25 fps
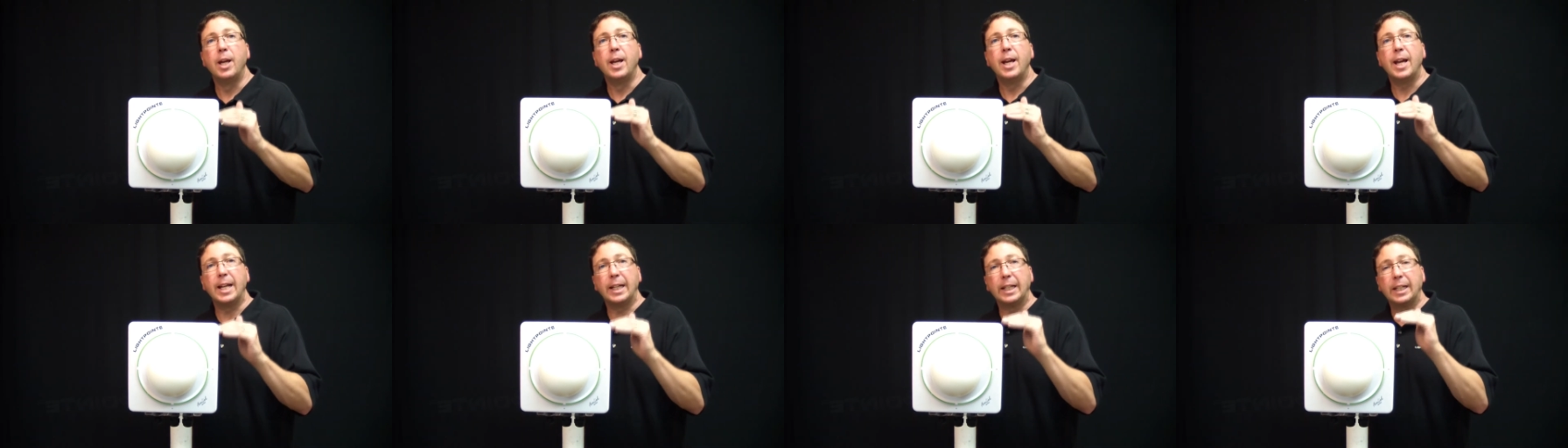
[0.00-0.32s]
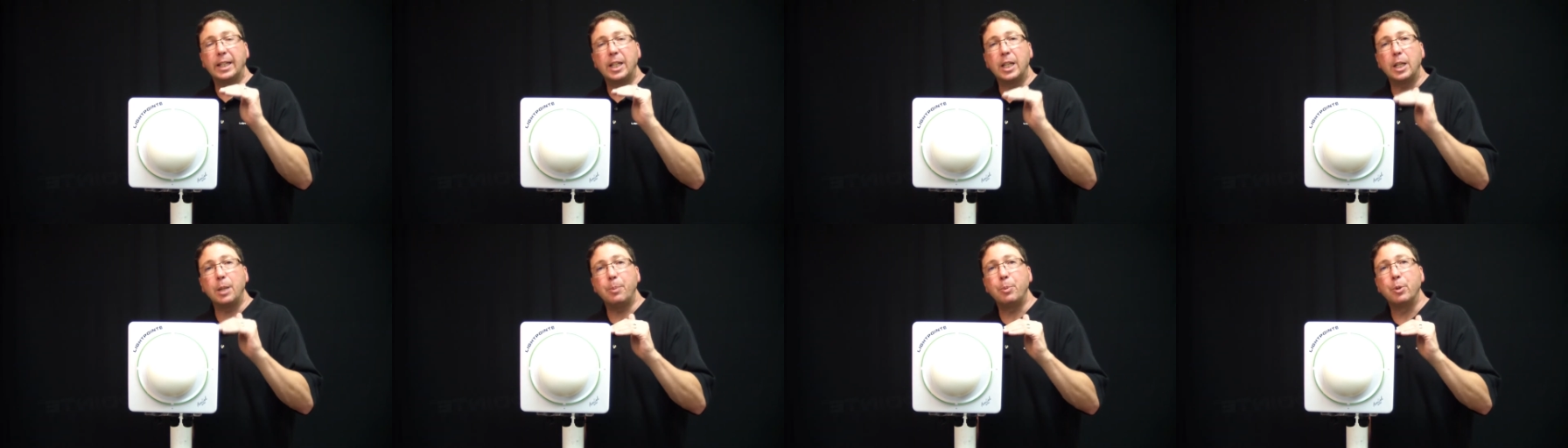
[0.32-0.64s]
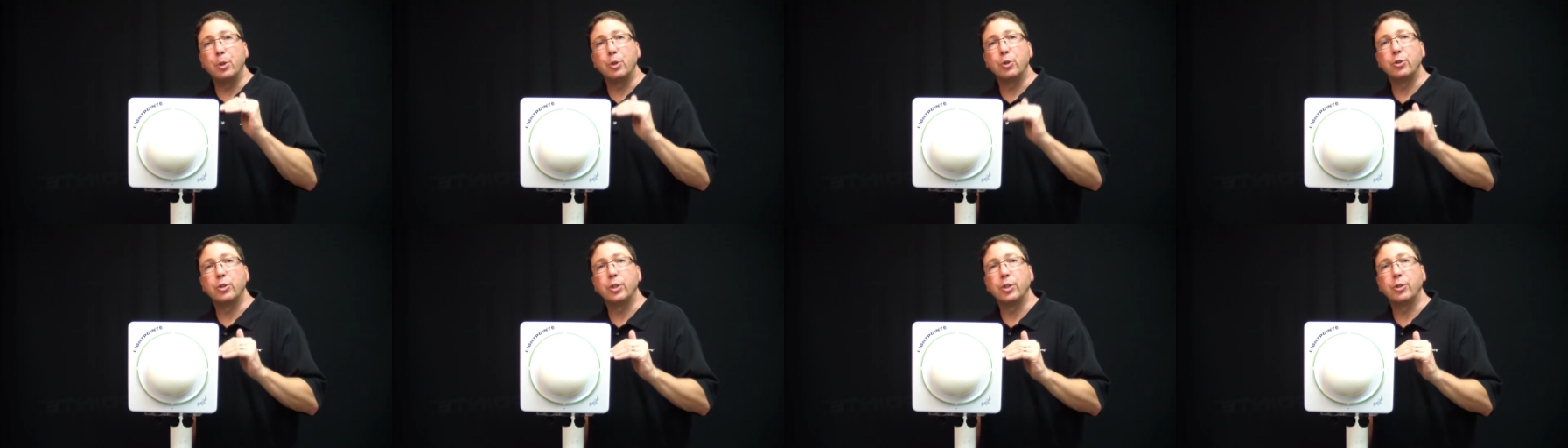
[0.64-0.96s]
and keep
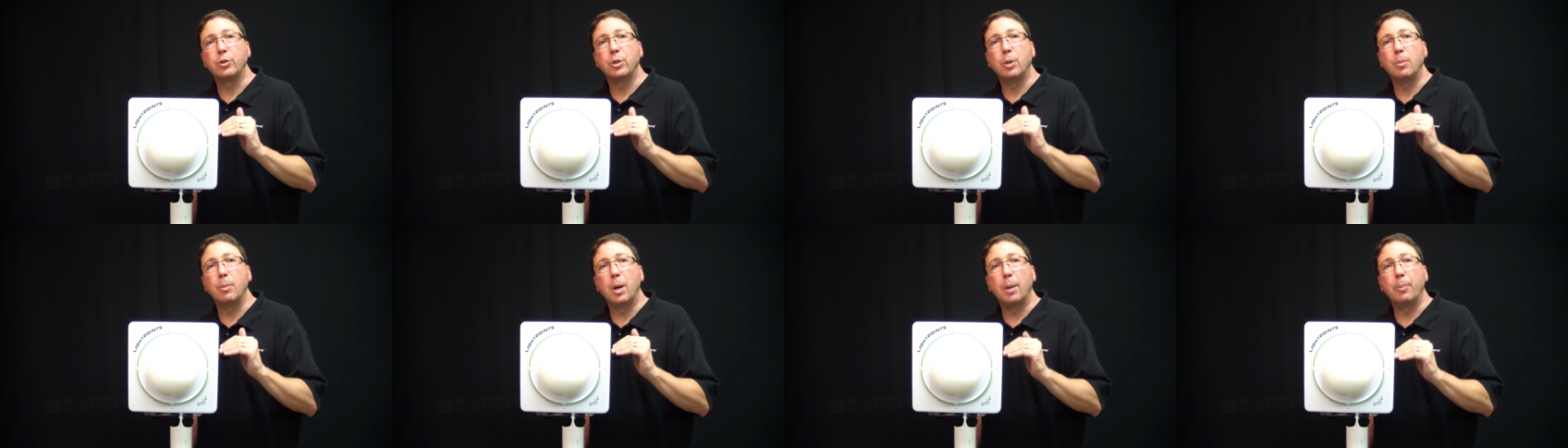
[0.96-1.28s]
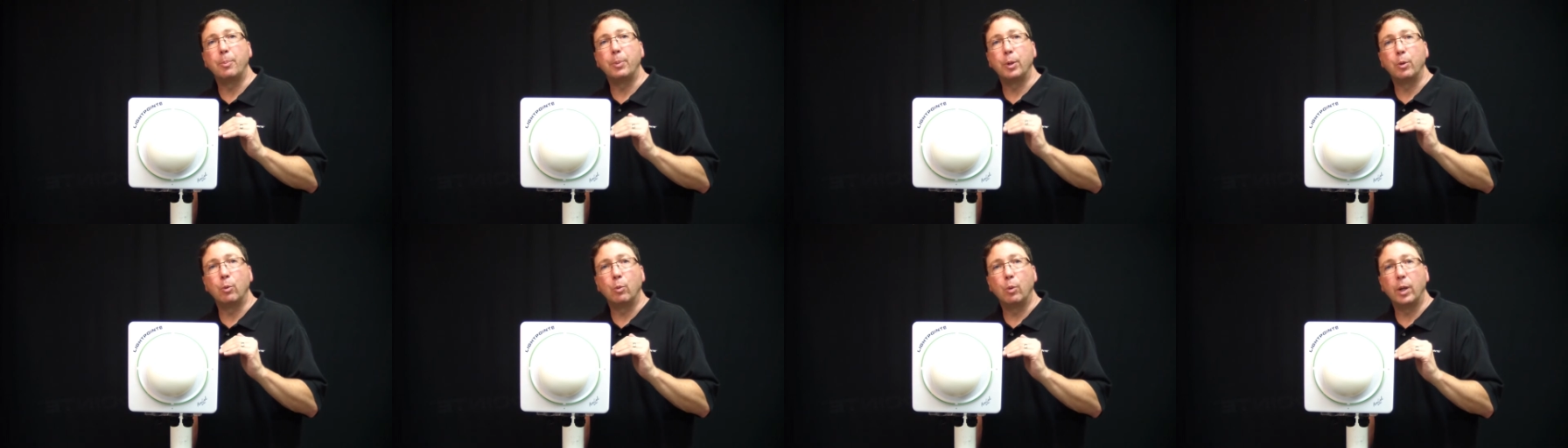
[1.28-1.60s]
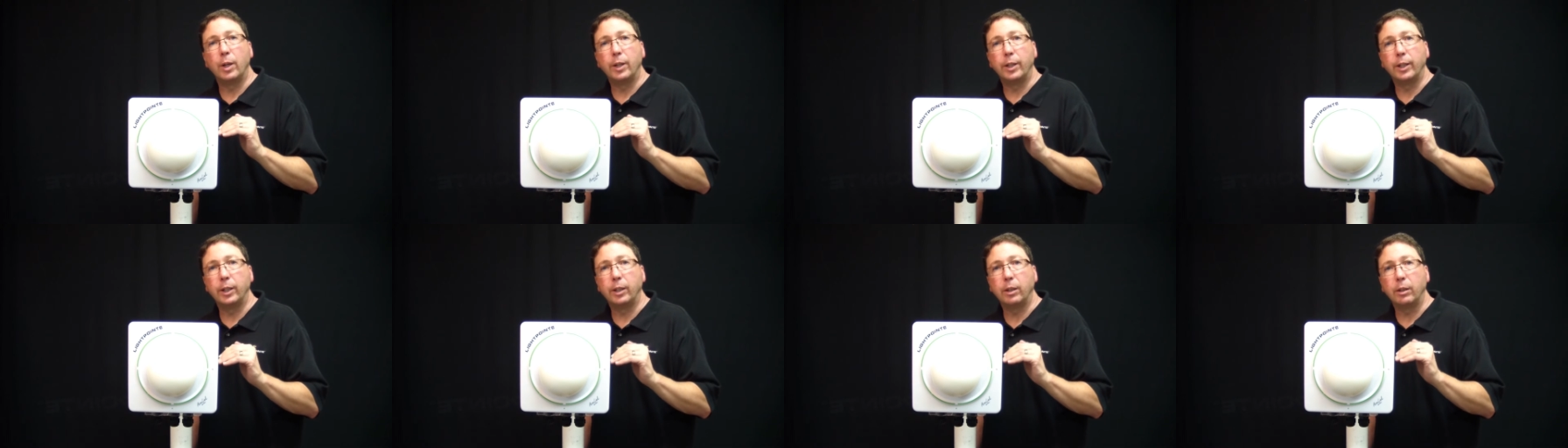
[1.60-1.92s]
your system up and
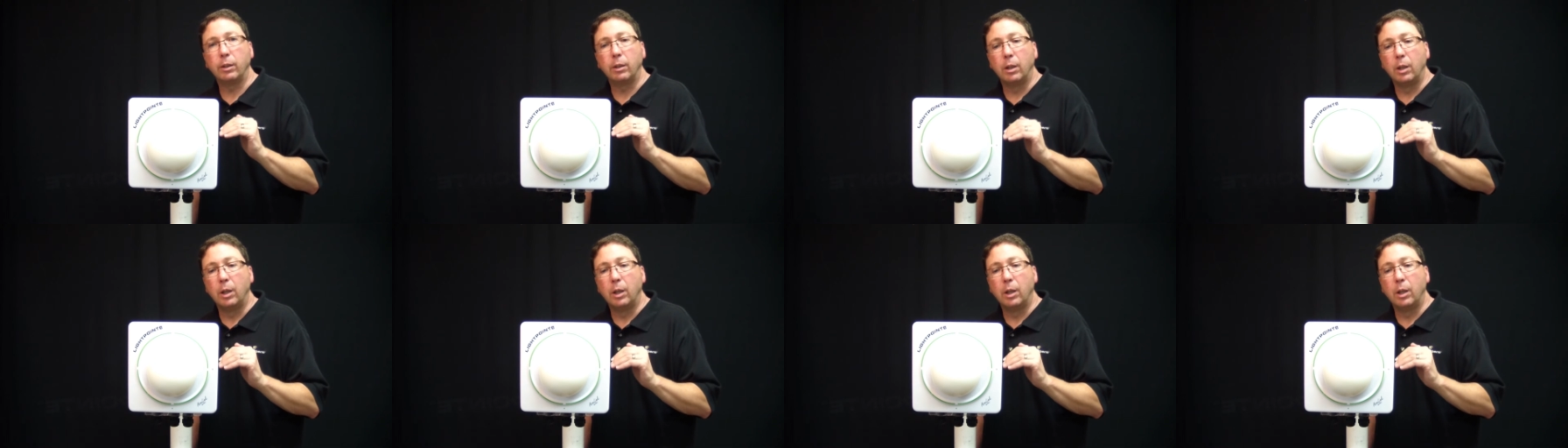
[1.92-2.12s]
running.